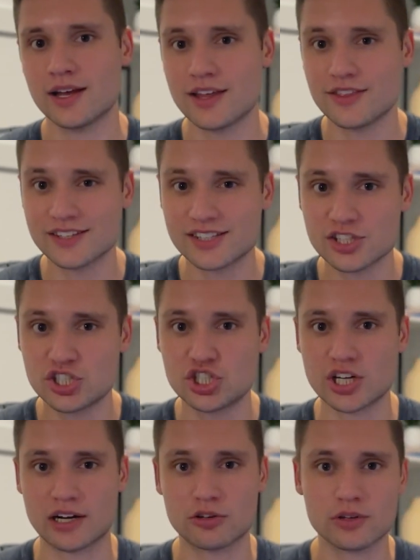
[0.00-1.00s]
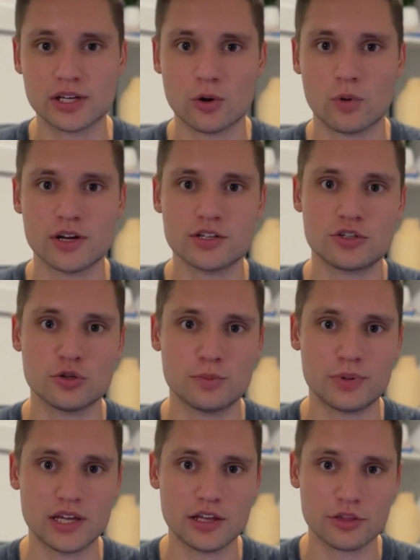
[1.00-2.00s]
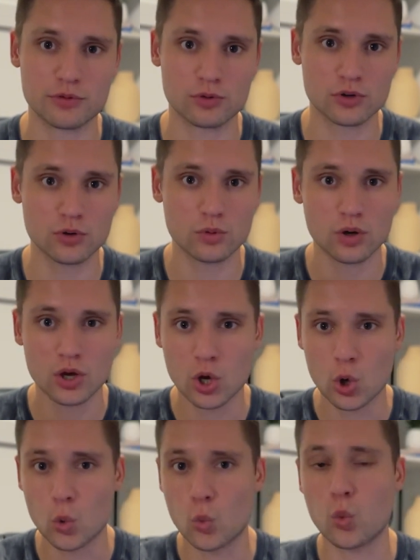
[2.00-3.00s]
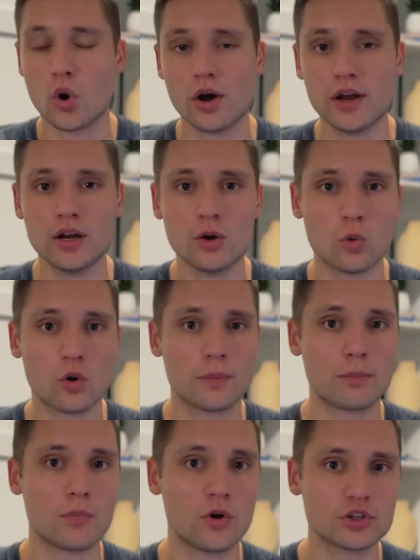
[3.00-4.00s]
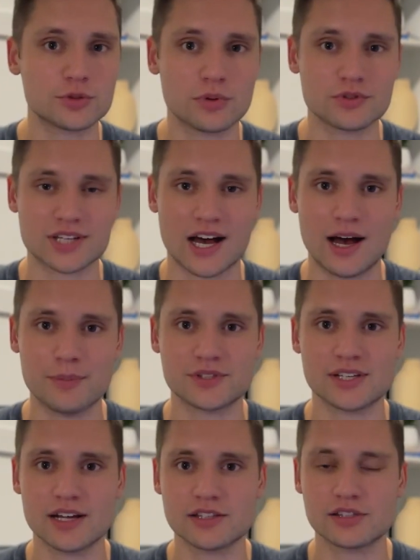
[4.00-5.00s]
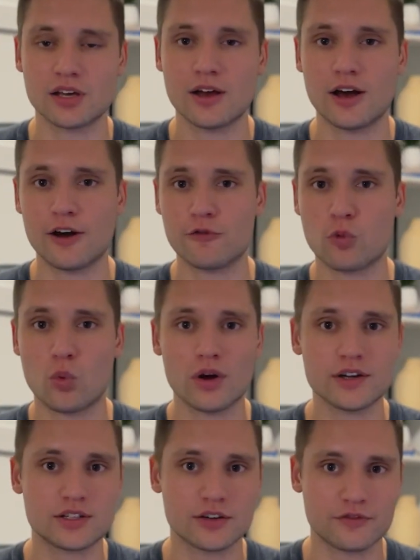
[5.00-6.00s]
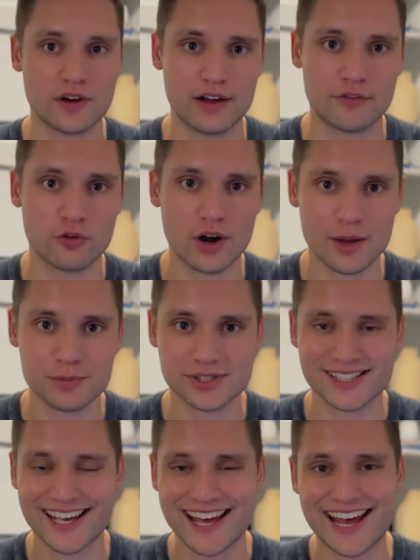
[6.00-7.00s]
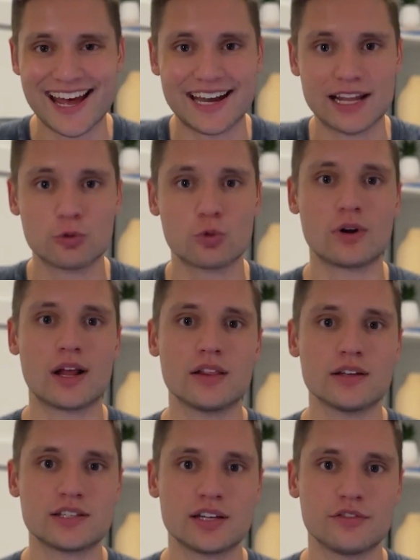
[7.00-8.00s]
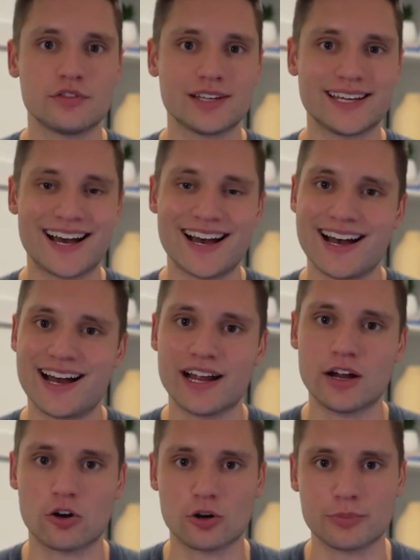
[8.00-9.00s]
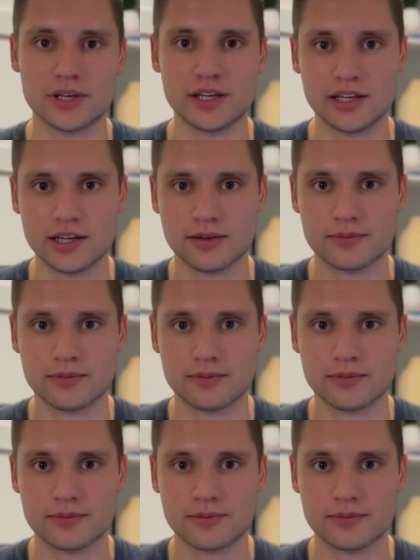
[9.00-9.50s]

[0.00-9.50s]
This is generally going to be through one or multiple top sets of 1 to 5 reps at a relatively high RPE.